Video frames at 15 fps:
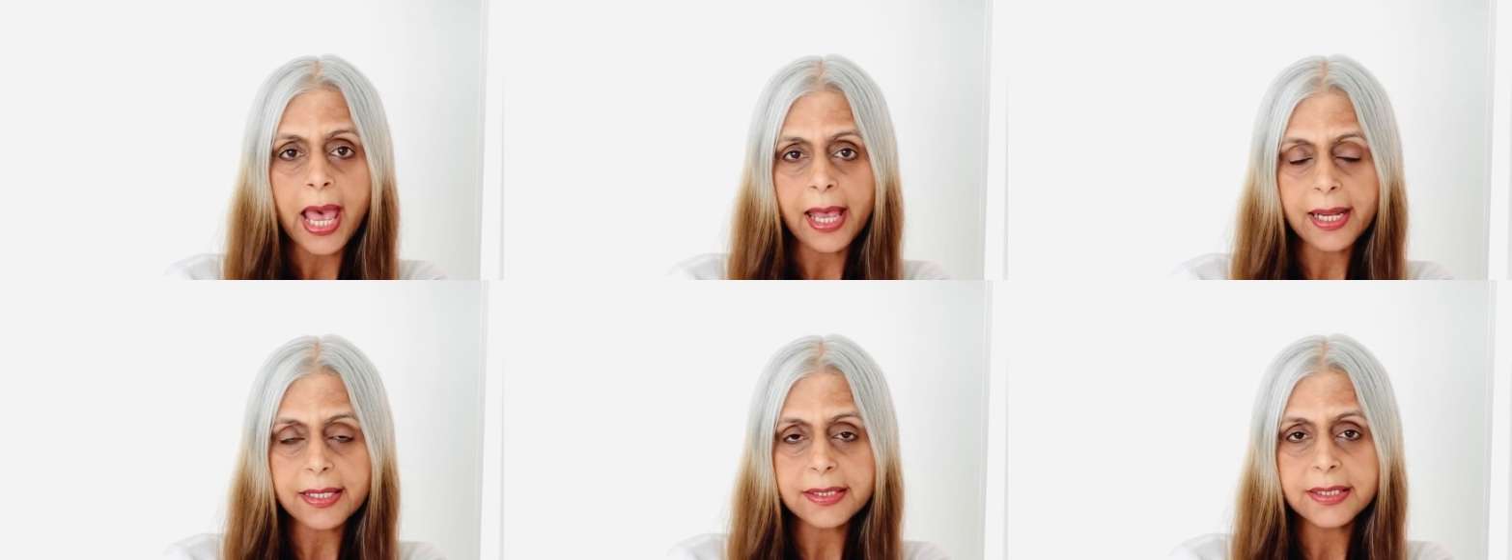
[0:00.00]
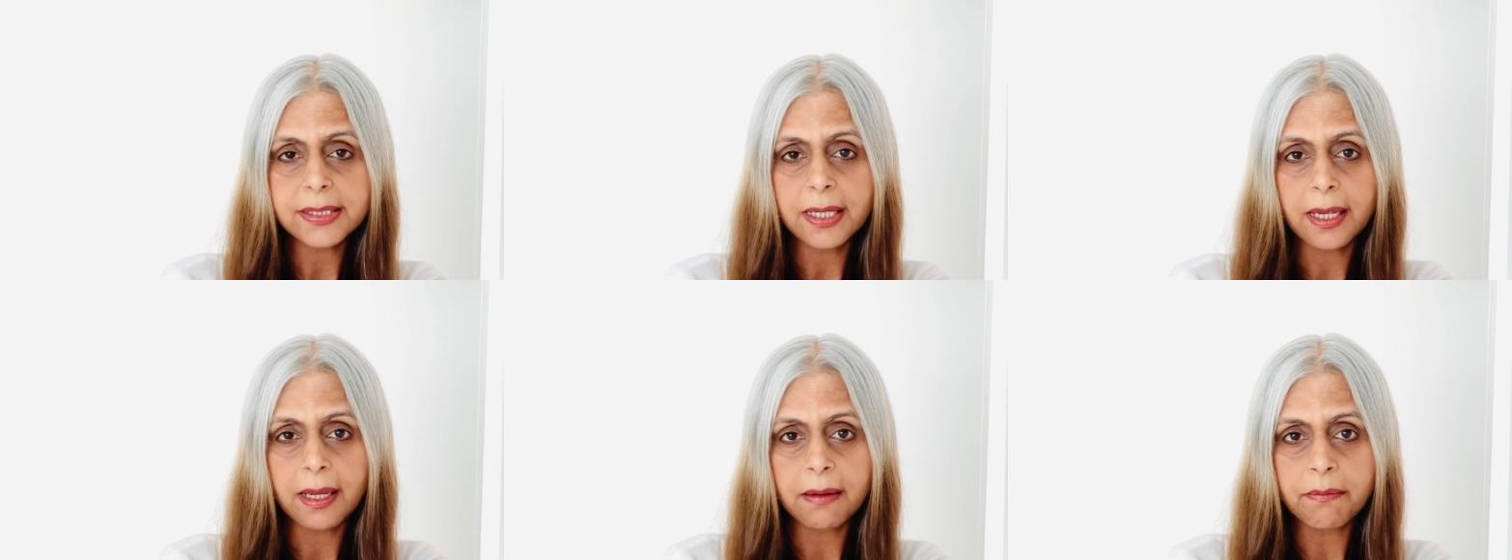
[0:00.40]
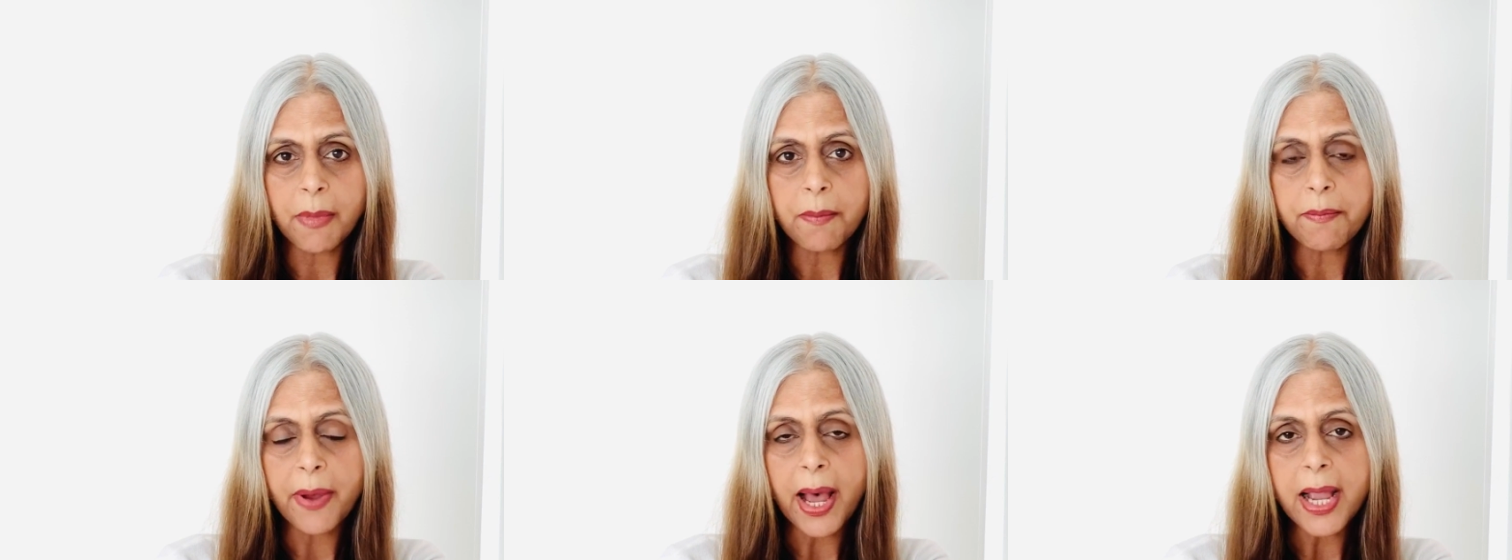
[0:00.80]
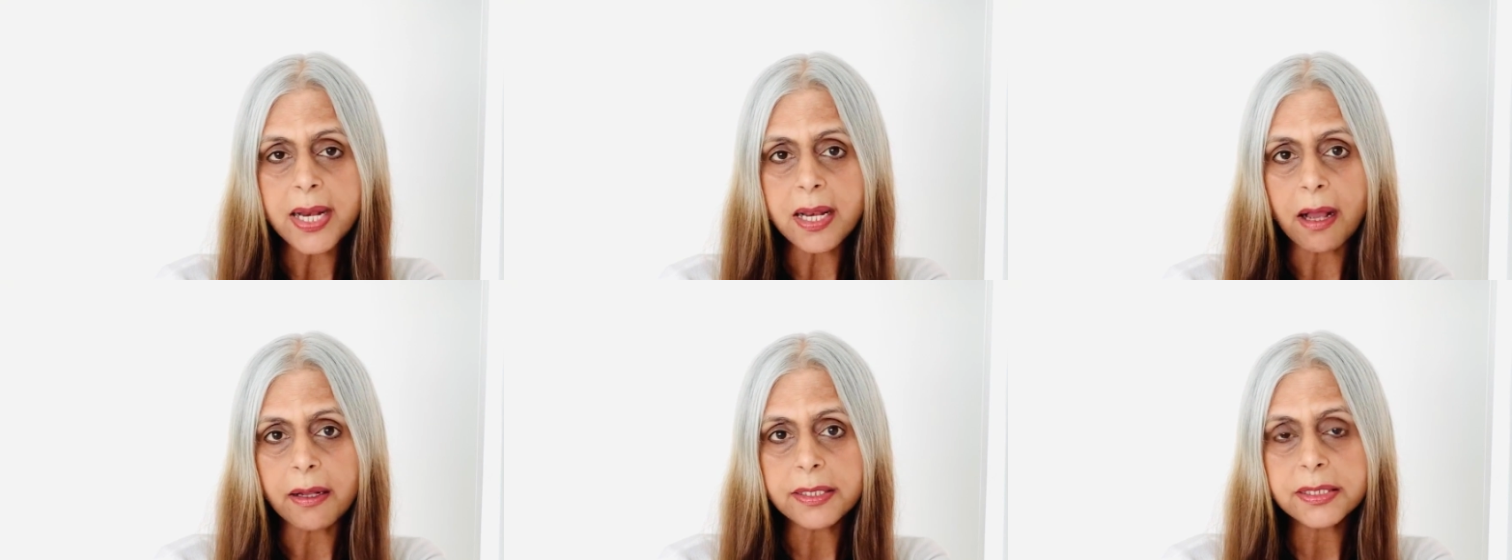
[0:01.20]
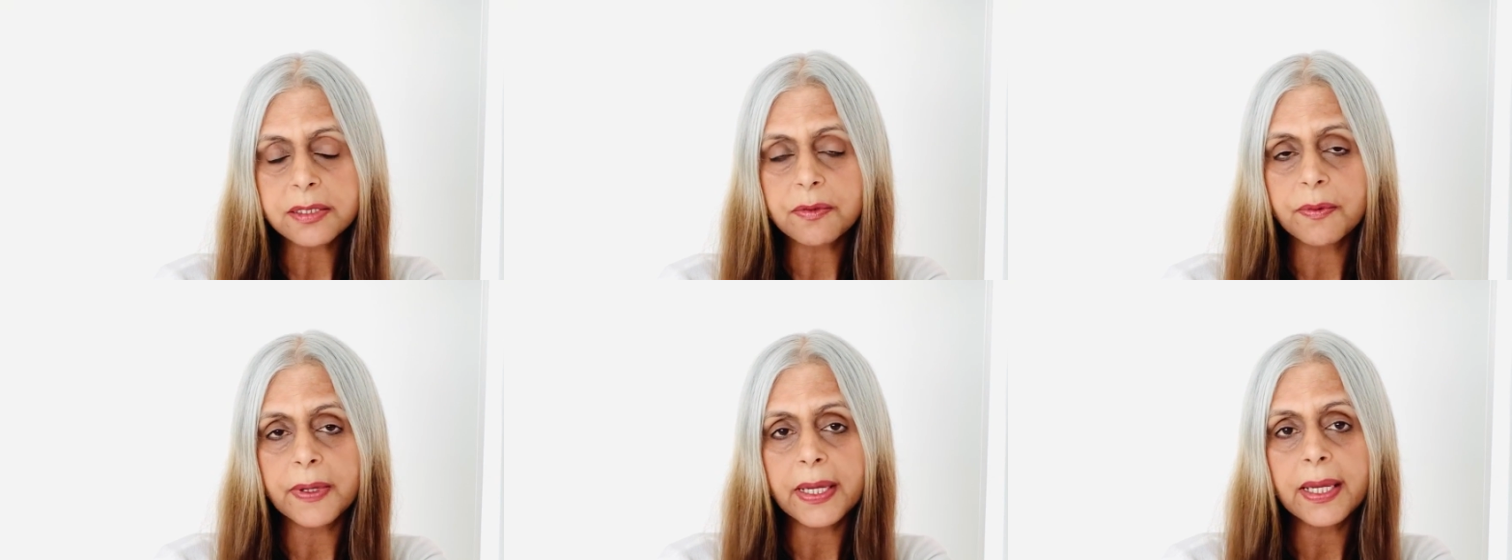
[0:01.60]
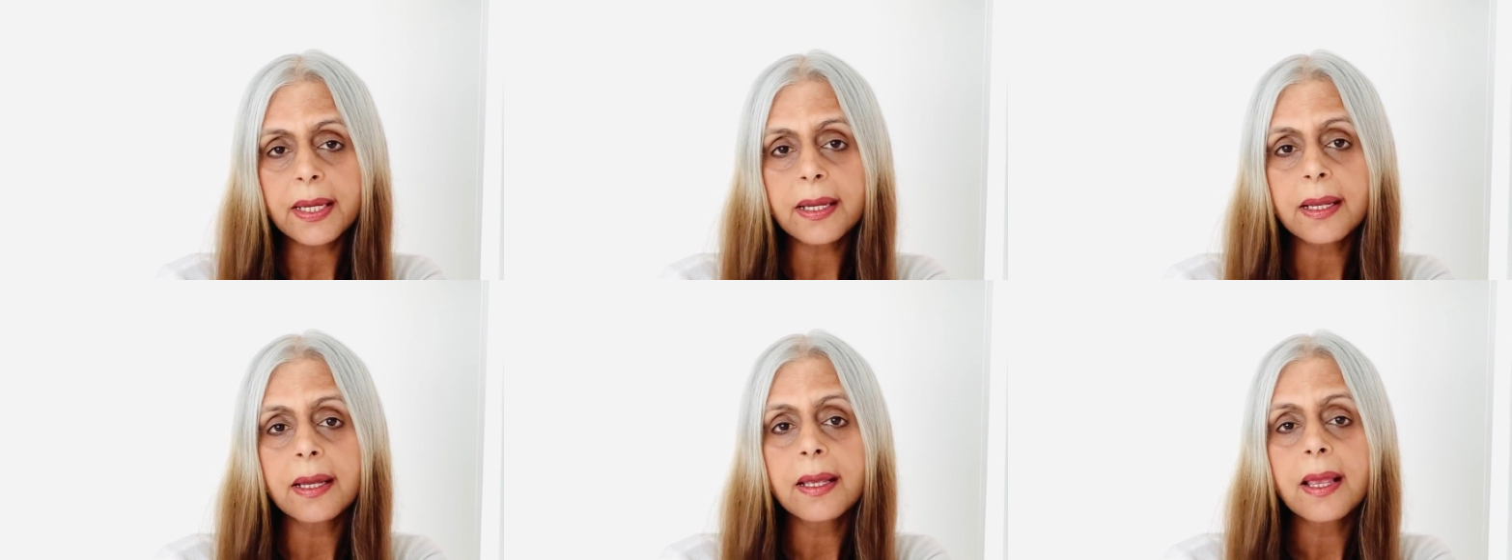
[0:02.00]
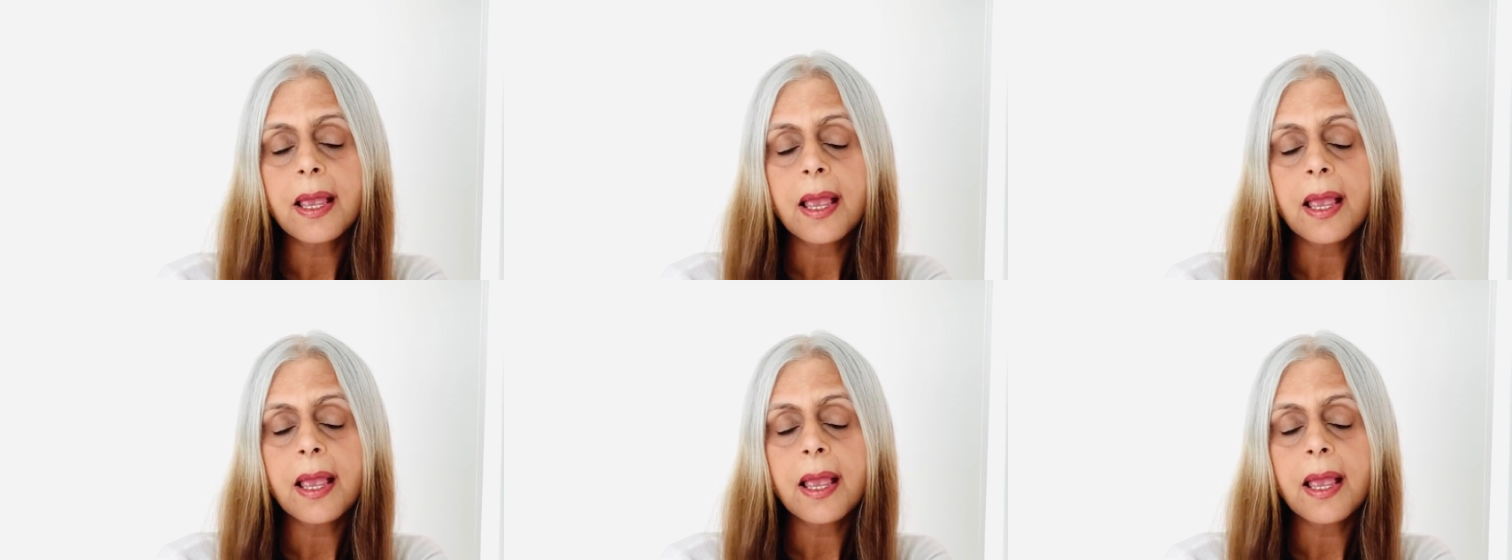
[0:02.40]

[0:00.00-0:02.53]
actor in Mumbai last week,